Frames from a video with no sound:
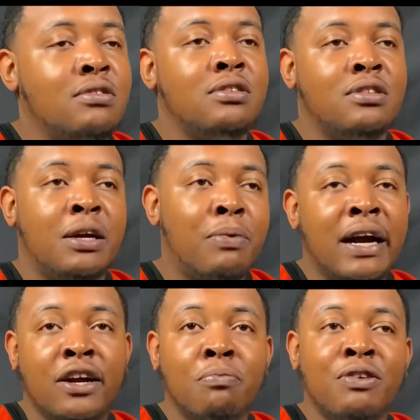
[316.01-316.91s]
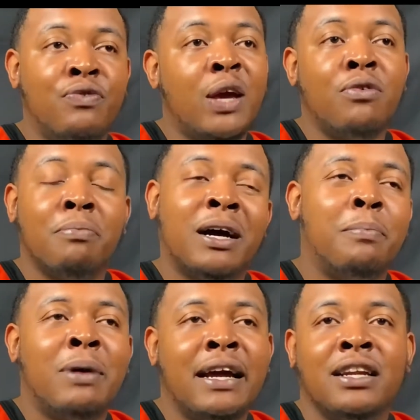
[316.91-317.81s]
They're probably going to be favored by
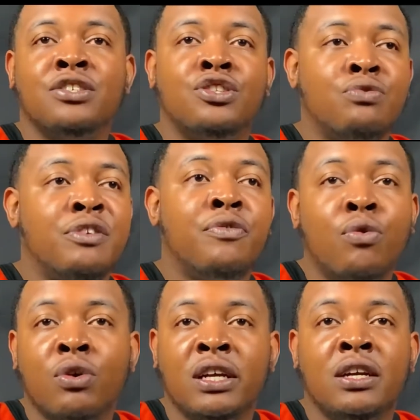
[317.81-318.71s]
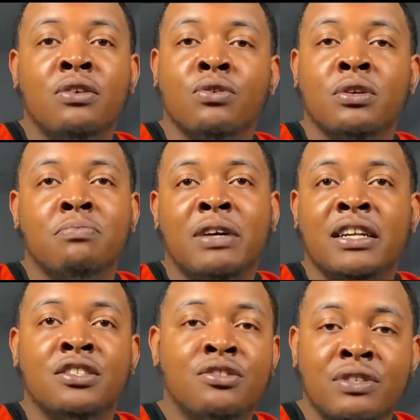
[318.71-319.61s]
minus 340 or minus
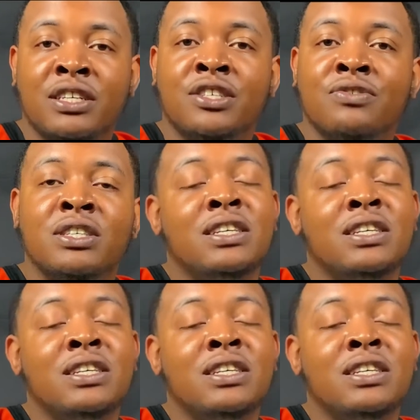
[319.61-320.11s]
300.